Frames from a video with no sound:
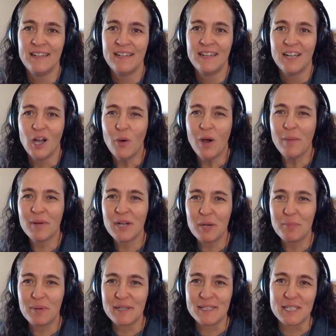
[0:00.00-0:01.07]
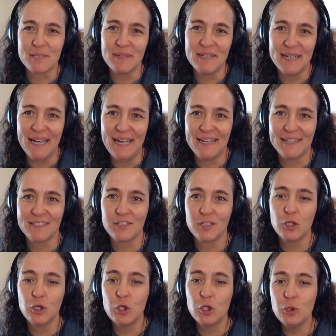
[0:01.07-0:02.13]
A webinar participant asked,
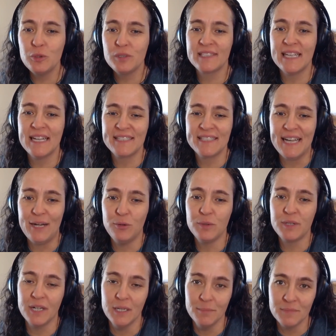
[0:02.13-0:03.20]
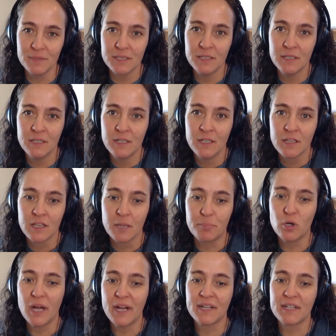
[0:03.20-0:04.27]
who sets outcomes? The
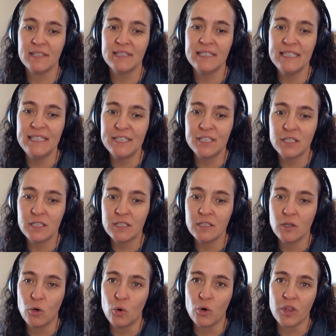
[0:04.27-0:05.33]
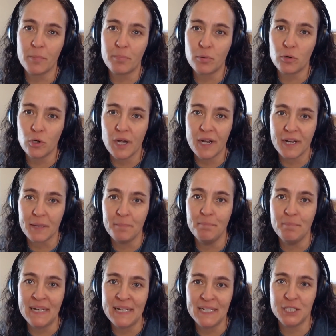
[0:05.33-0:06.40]
product leader or the product
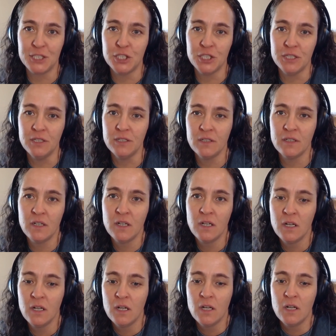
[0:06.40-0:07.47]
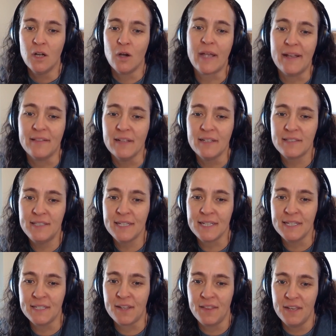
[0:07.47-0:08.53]
manager? Okay, let's dig
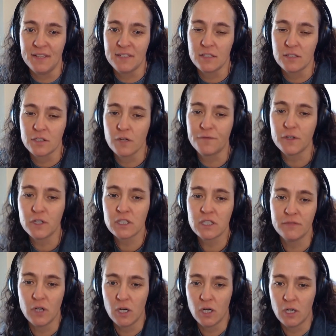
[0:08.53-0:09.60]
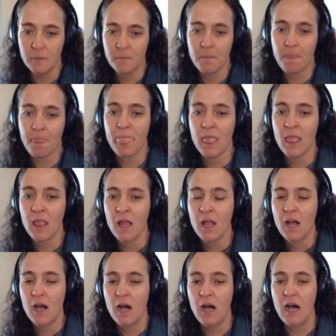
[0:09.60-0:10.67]
into this. So first of all,
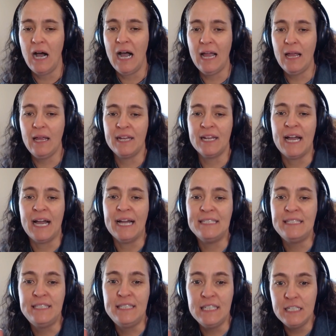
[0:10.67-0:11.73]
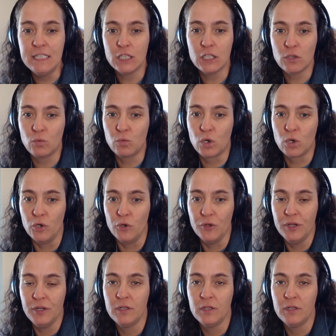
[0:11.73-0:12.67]
in an ideal world,